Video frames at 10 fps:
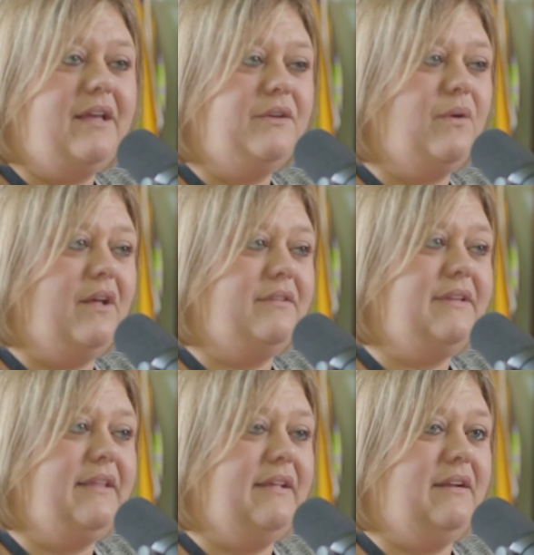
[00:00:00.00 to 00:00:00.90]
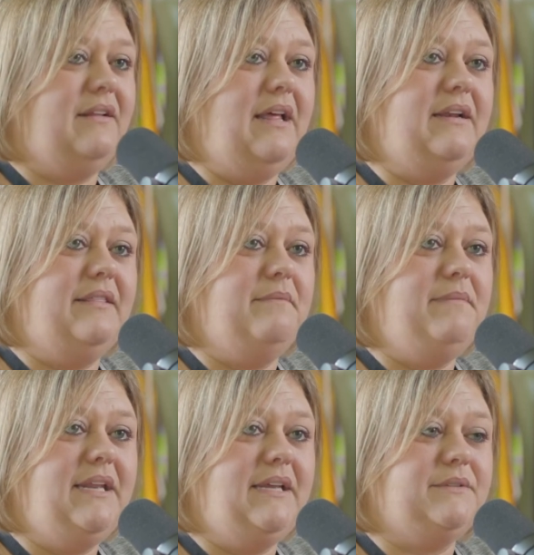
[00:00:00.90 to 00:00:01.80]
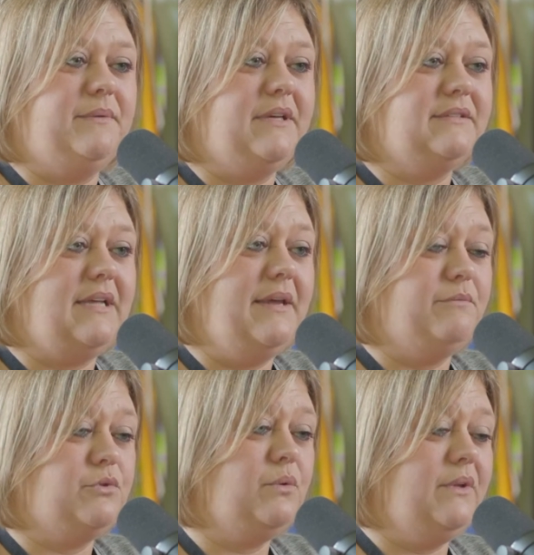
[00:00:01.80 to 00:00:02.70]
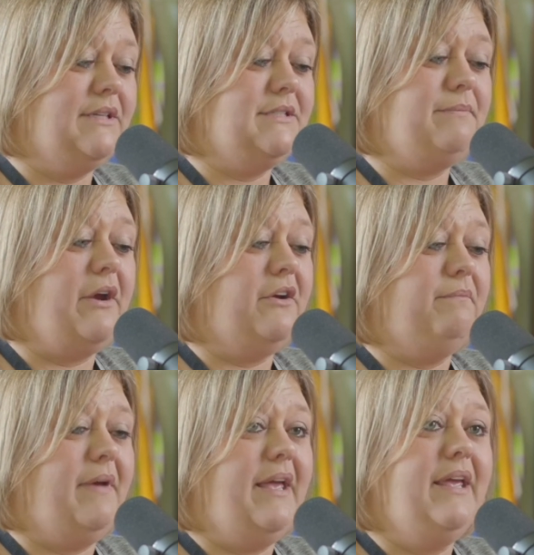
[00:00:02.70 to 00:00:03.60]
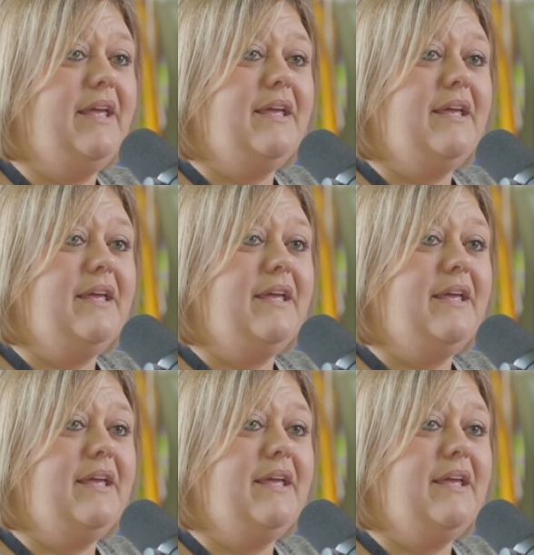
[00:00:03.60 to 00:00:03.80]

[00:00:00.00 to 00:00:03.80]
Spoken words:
I know I'll say that a lot in the meetings, because I'm truly inspired by